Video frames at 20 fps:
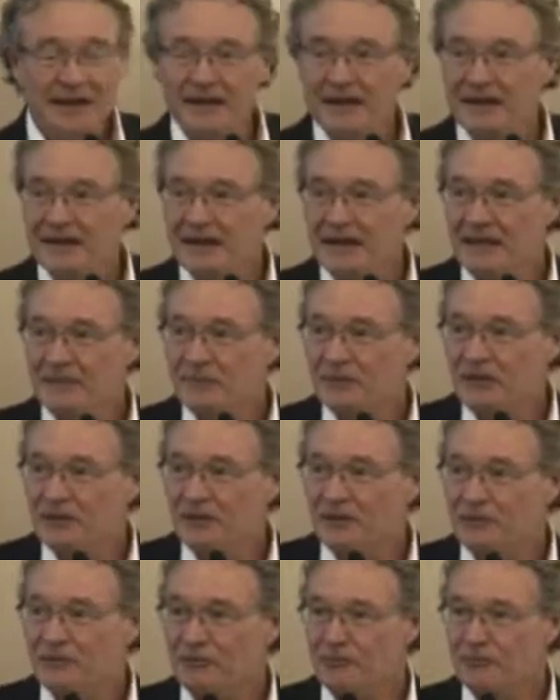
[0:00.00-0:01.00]
I came
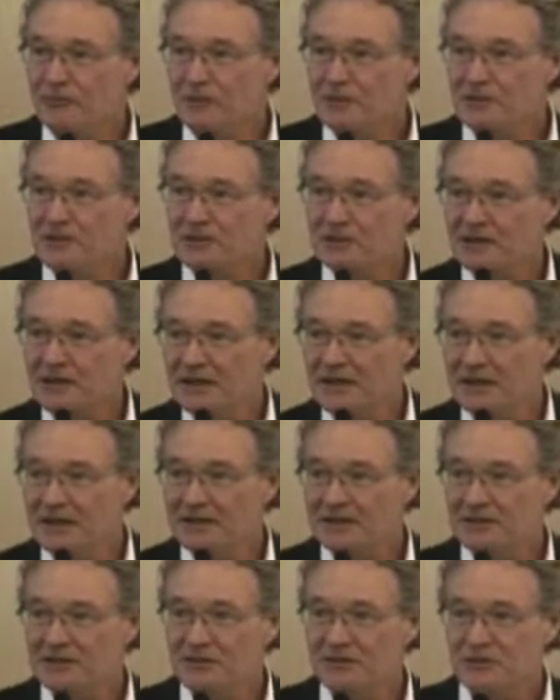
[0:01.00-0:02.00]
here first
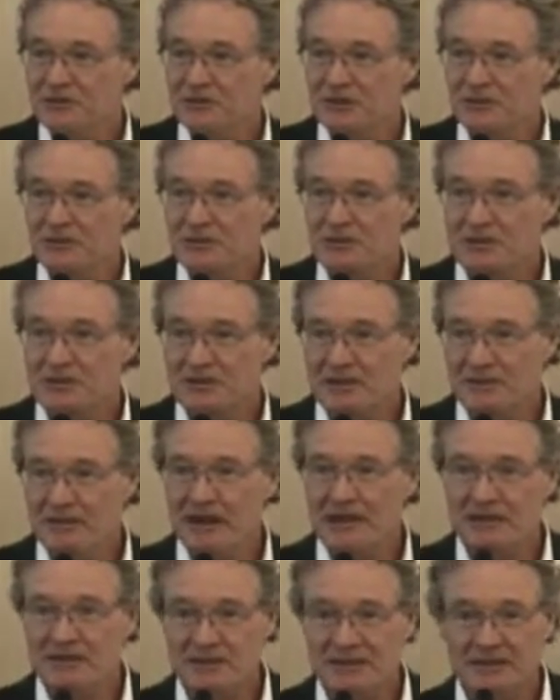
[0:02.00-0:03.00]
to do emergency
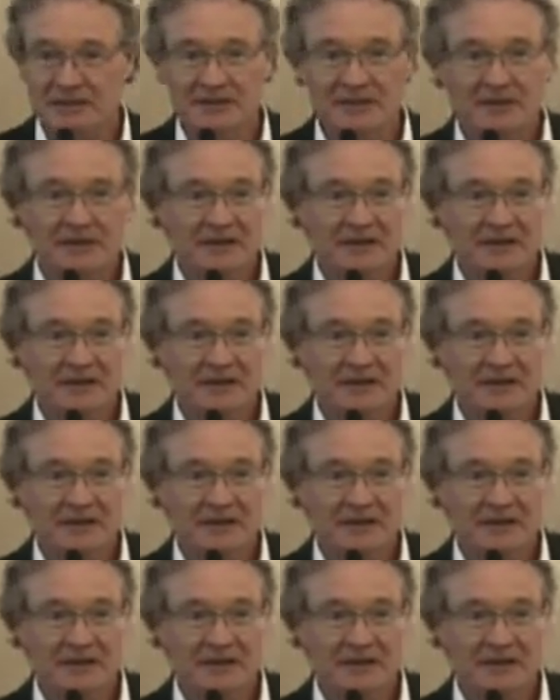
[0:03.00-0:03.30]
medicine